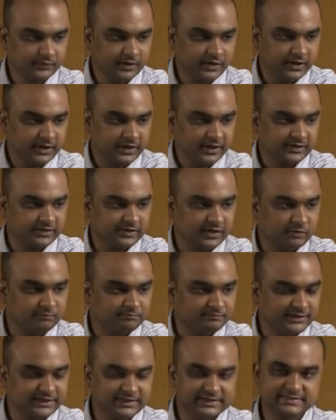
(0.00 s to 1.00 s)
and
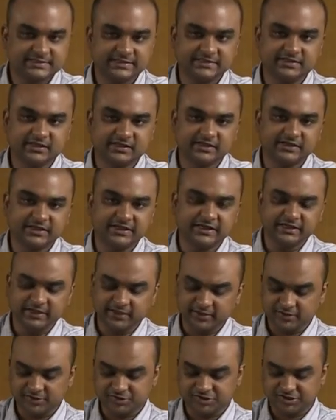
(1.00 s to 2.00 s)
companies in the green
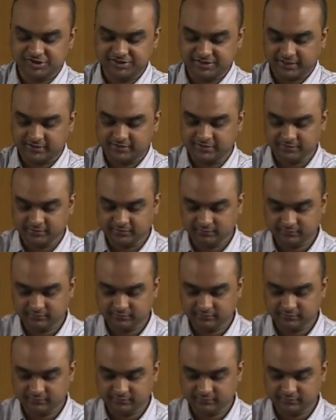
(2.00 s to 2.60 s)
energy sector.